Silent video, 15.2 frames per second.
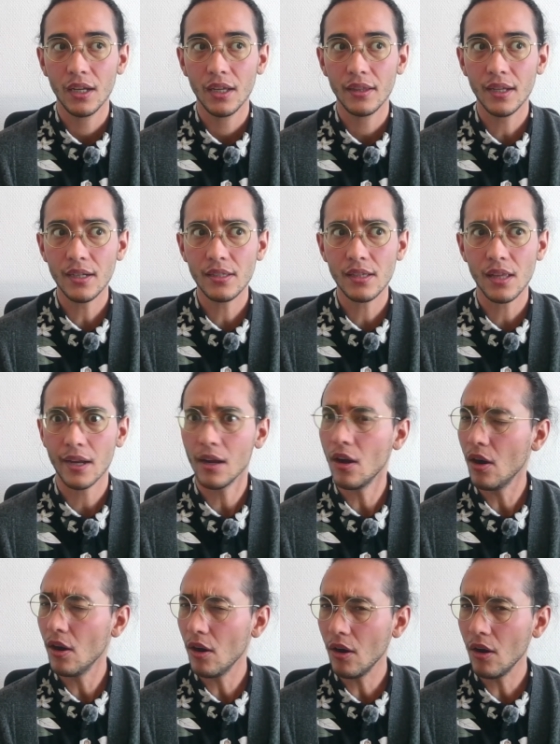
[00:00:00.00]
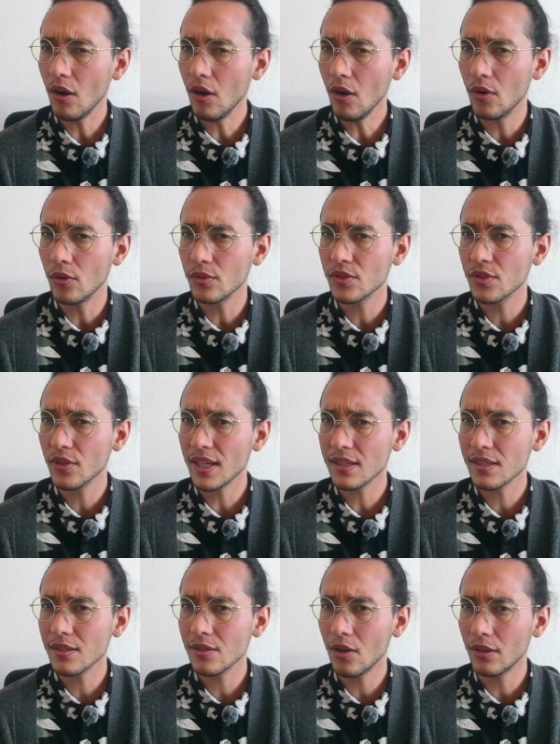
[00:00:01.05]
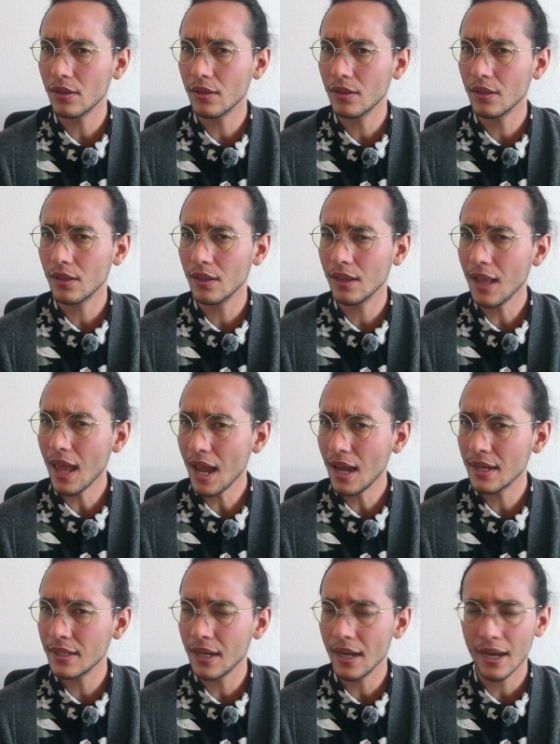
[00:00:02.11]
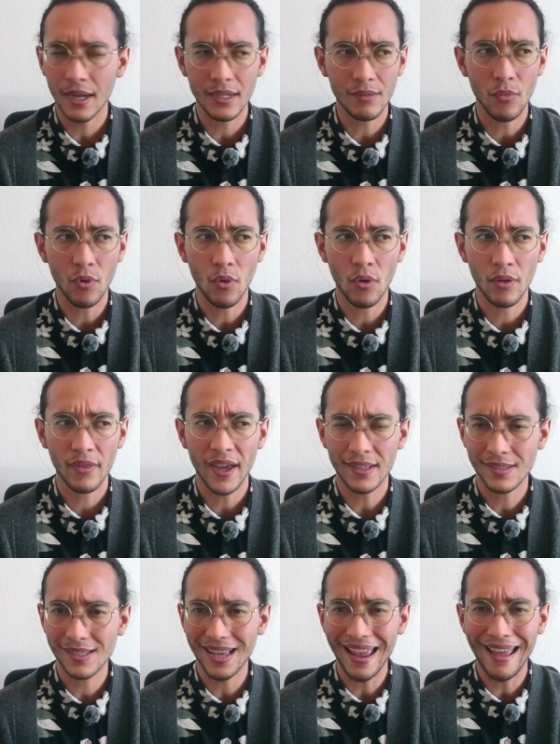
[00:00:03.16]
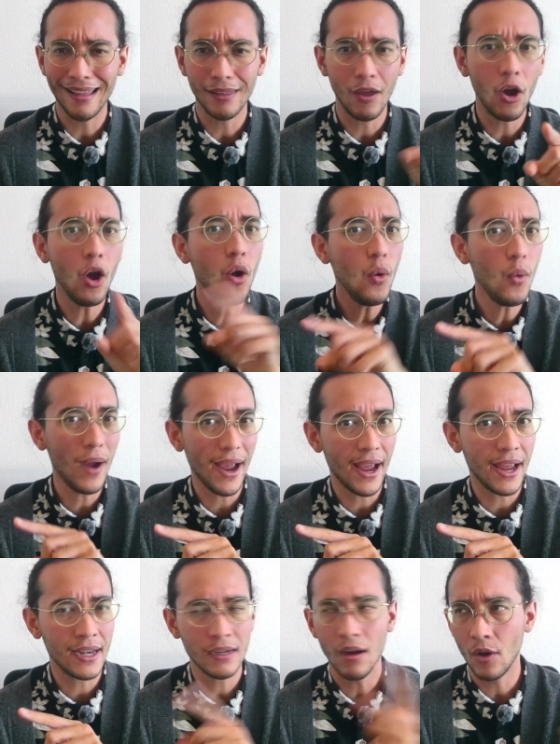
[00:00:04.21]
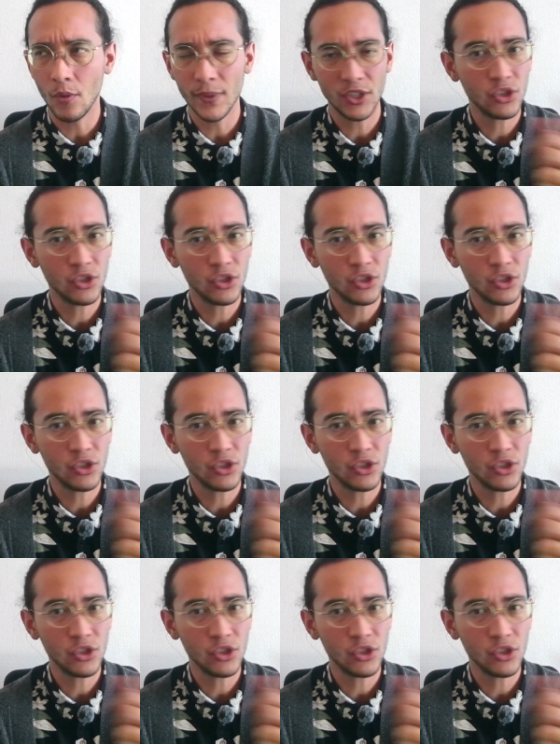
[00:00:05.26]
then it's like, oh, so that's not lan anymore. That's LON. Are we